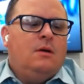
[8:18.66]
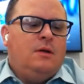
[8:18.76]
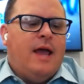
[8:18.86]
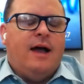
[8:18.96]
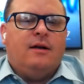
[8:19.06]

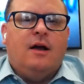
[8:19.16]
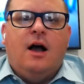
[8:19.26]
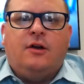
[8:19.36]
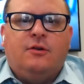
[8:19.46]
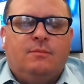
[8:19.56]

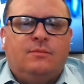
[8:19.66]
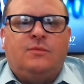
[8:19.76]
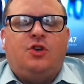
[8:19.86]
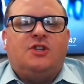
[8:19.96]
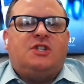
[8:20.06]
Yeah,
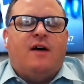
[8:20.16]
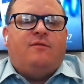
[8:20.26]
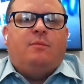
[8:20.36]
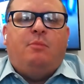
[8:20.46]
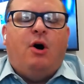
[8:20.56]
good
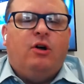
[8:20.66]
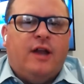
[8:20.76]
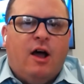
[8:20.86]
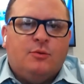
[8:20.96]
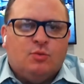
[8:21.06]
stuff, Paul, and
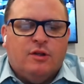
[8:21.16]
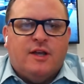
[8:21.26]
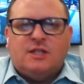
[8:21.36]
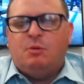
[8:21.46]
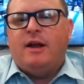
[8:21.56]
it helps really
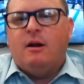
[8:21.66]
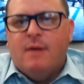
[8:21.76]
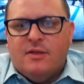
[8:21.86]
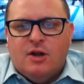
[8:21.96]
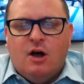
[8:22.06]
explain our
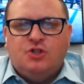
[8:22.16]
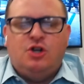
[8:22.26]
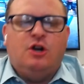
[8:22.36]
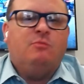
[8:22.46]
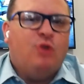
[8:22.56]
methodology
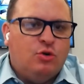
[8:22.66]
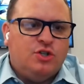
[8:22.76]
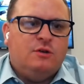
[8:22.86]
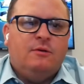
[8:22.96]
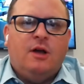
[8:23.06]
and our
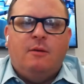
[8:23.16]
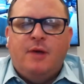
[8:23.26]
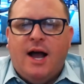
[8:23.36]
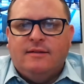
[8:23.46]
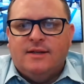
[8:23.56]
approach
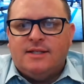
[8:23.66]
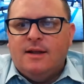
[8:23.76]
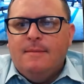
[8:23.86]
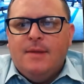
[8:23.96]
behind this.